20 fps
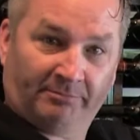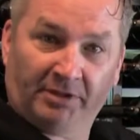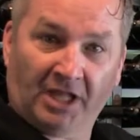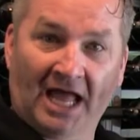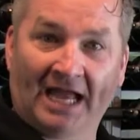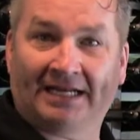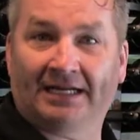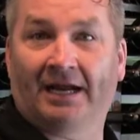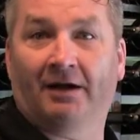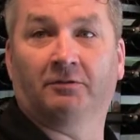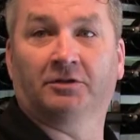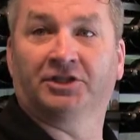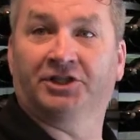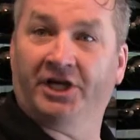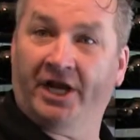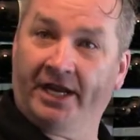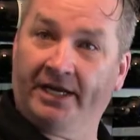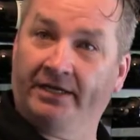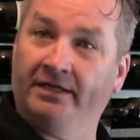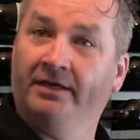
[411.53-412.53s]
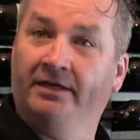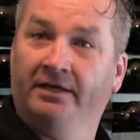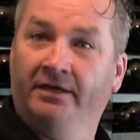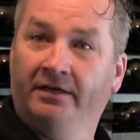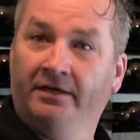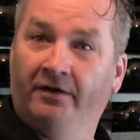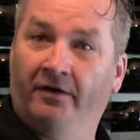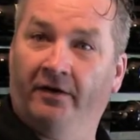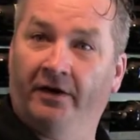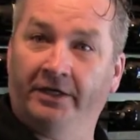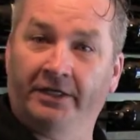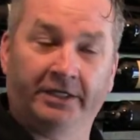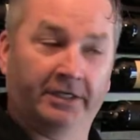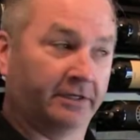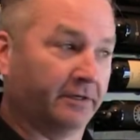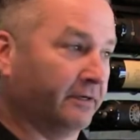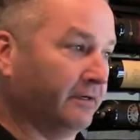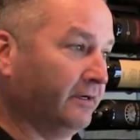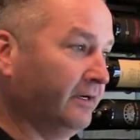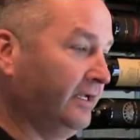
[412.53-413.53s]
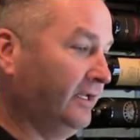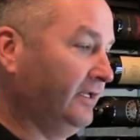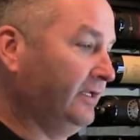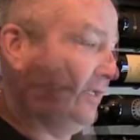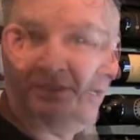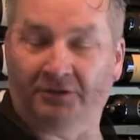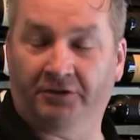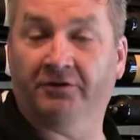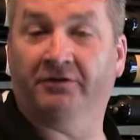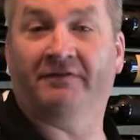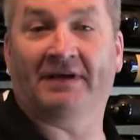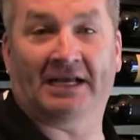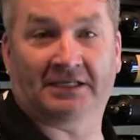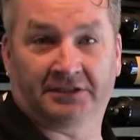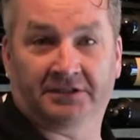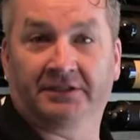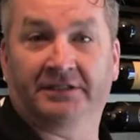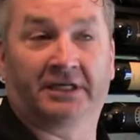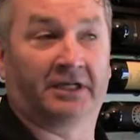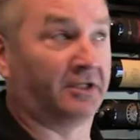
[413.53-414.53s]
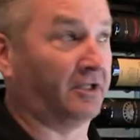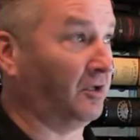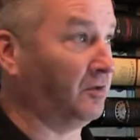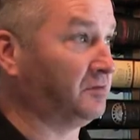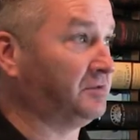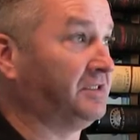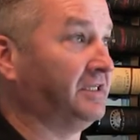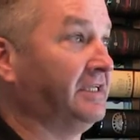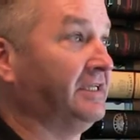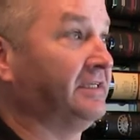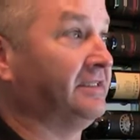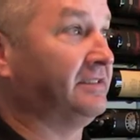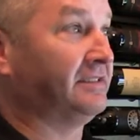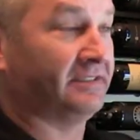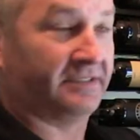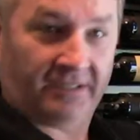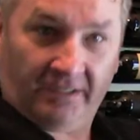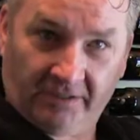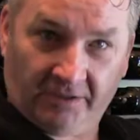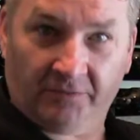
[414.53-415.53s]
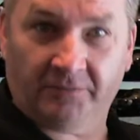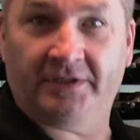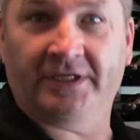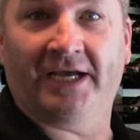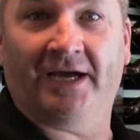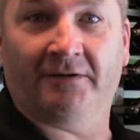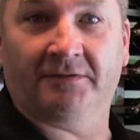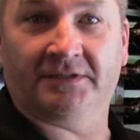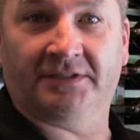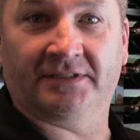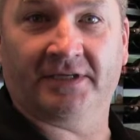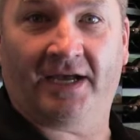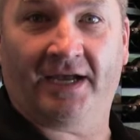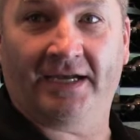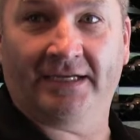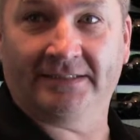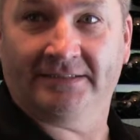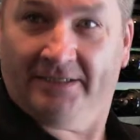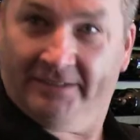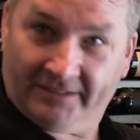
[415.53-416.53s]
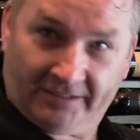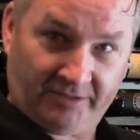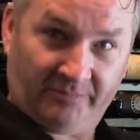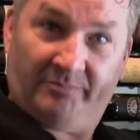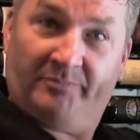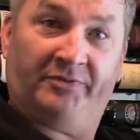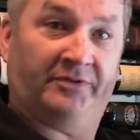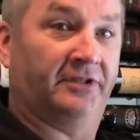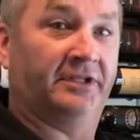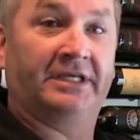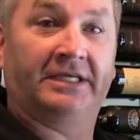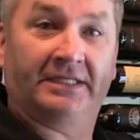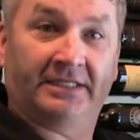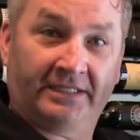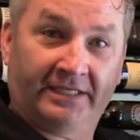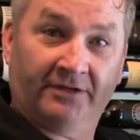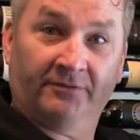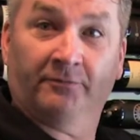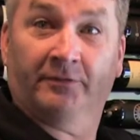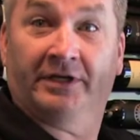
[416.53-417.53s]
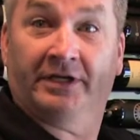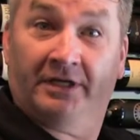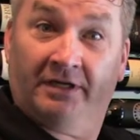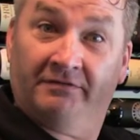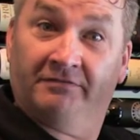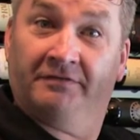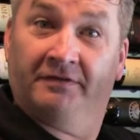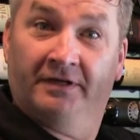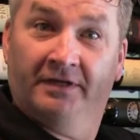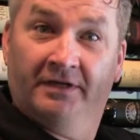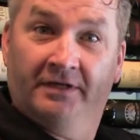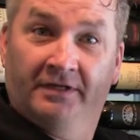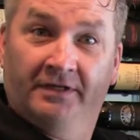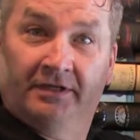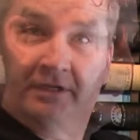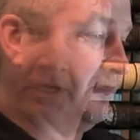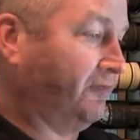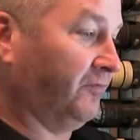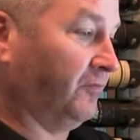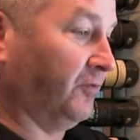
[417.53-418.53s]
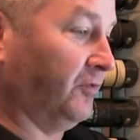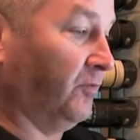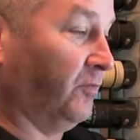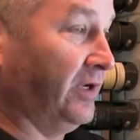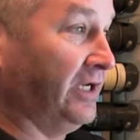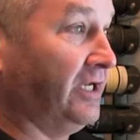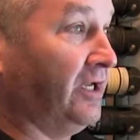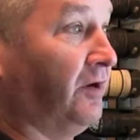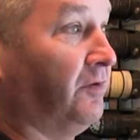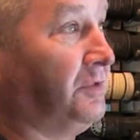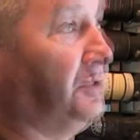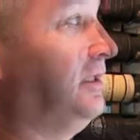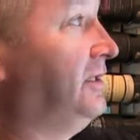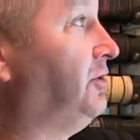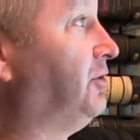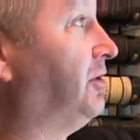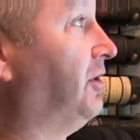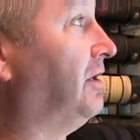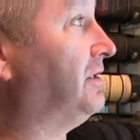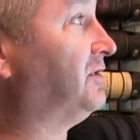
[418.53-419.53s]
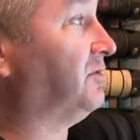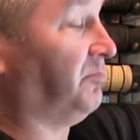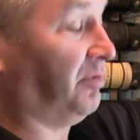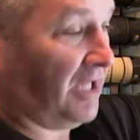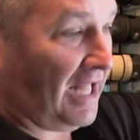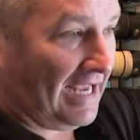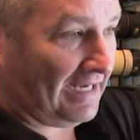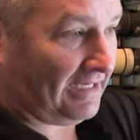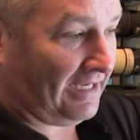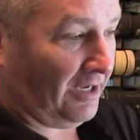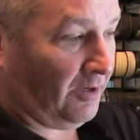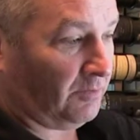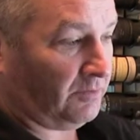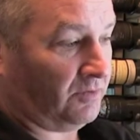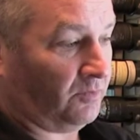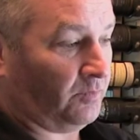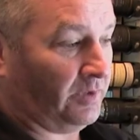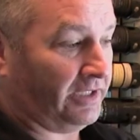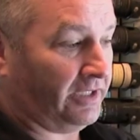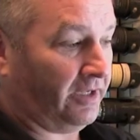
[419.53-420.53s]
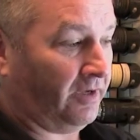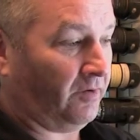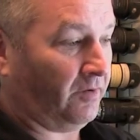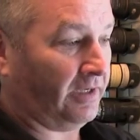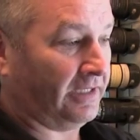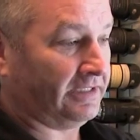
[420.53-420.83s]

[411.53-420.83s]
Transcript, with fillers: blackout shade on here. You could have actually closed it in, stuccoed the outside, done a complete get rid of for the window. You could also black out the window